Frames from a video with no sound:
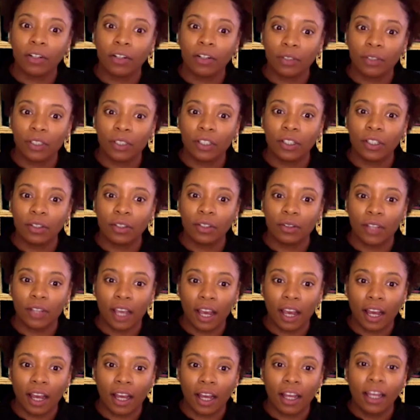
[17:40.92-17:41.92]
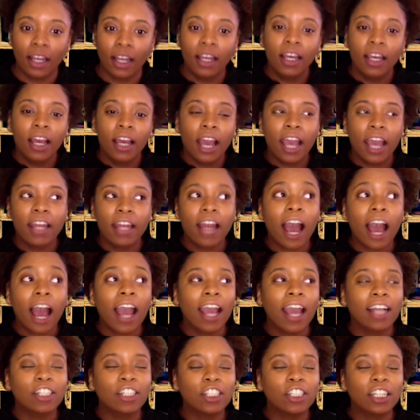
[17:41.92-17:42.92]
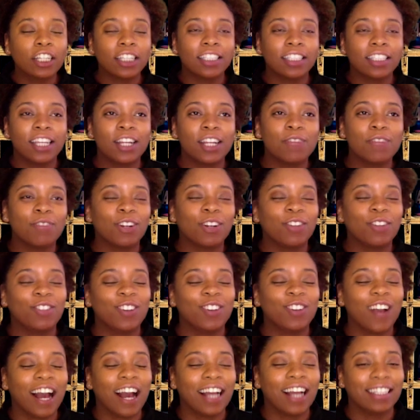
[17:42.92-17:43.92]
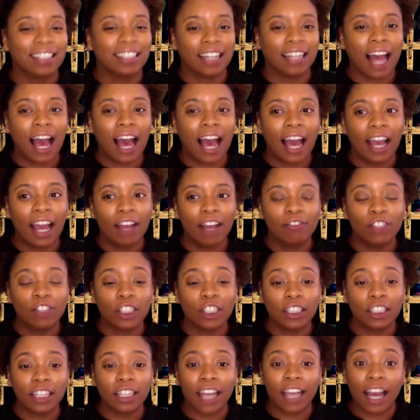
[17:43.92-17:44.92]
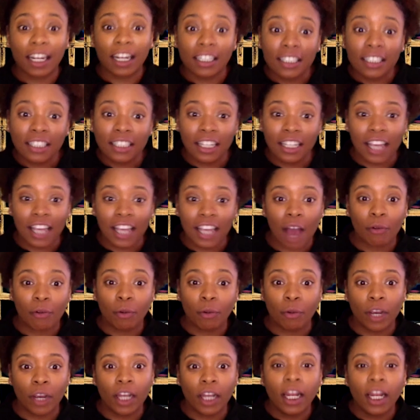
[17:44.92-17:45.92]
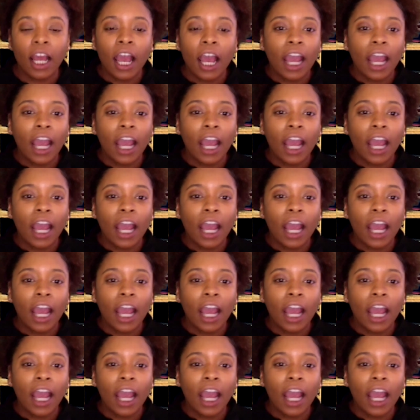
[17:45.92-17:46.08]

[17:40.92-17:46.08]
it too. Yeah. And I actually attended one of you guys live just to kind of see how it went.